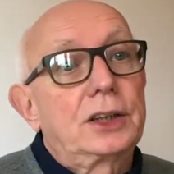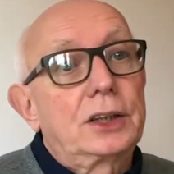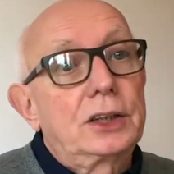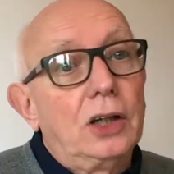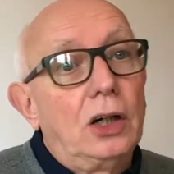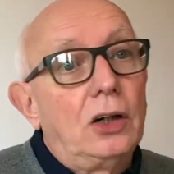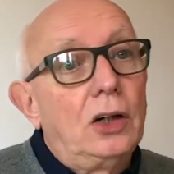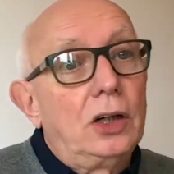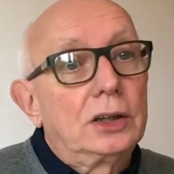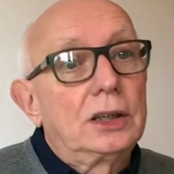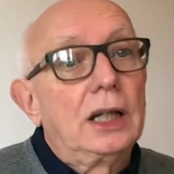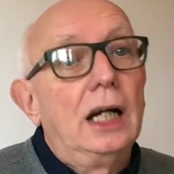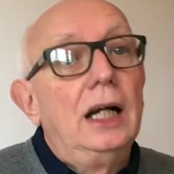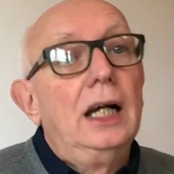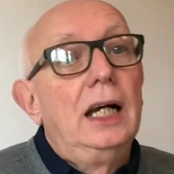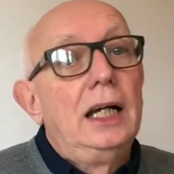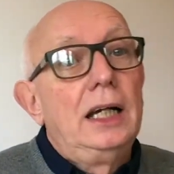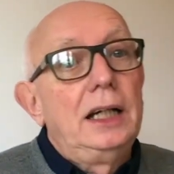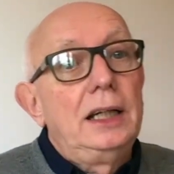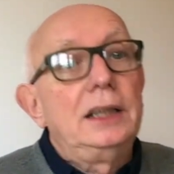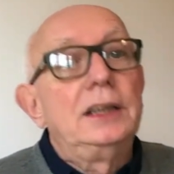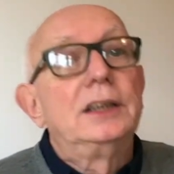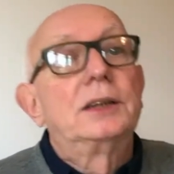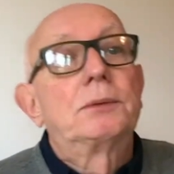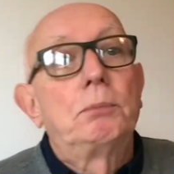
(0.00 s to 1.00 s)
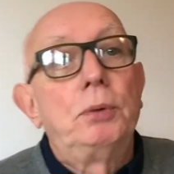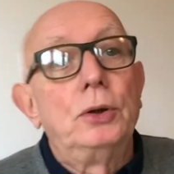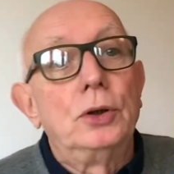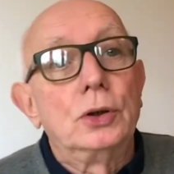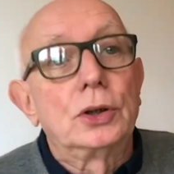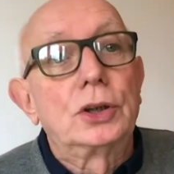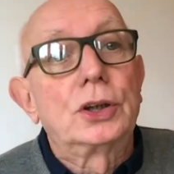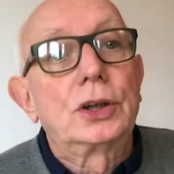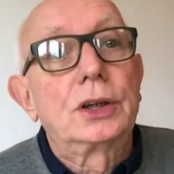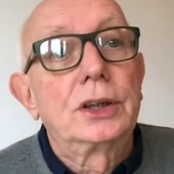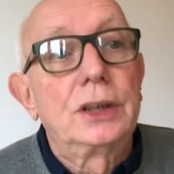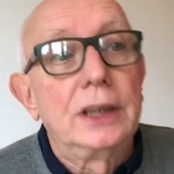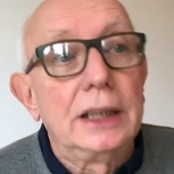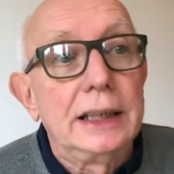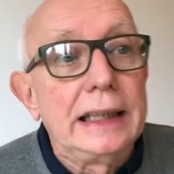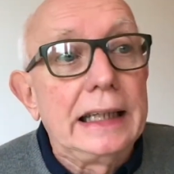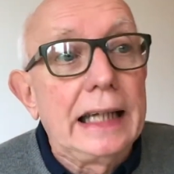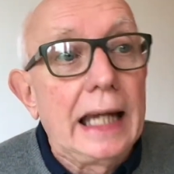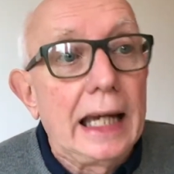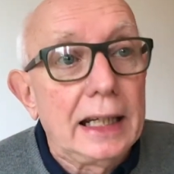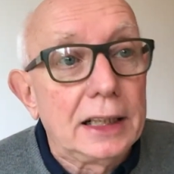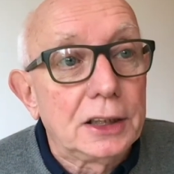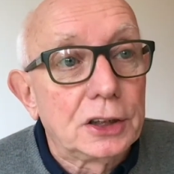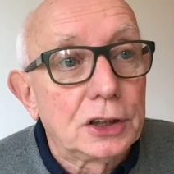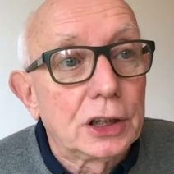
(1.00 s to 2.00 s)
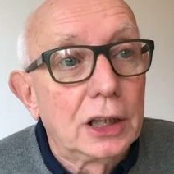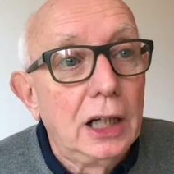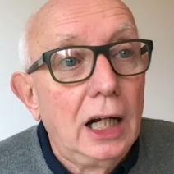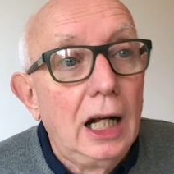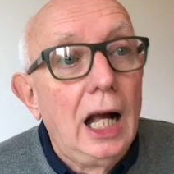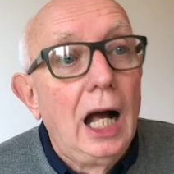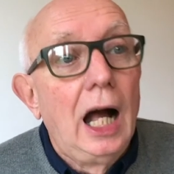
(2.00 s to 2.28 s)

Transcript: God is pushed to the edge.